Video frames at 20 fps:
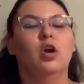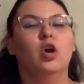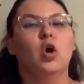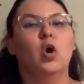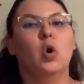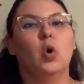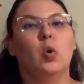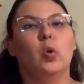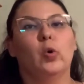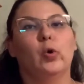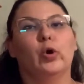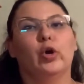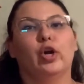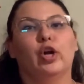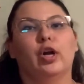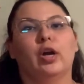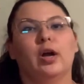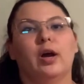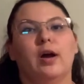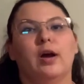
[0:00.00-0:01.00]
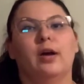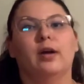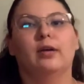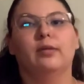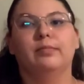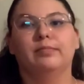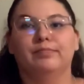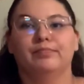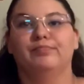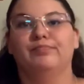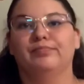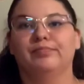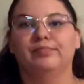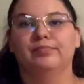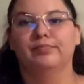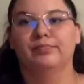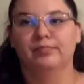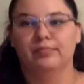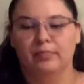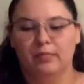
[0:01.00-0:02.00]
or
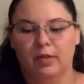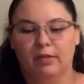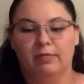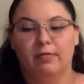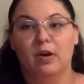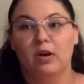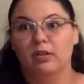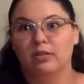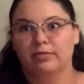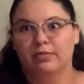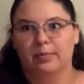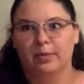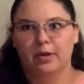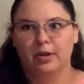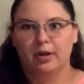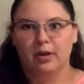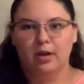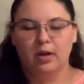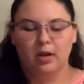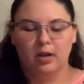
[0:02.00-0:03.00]
falls from occurring.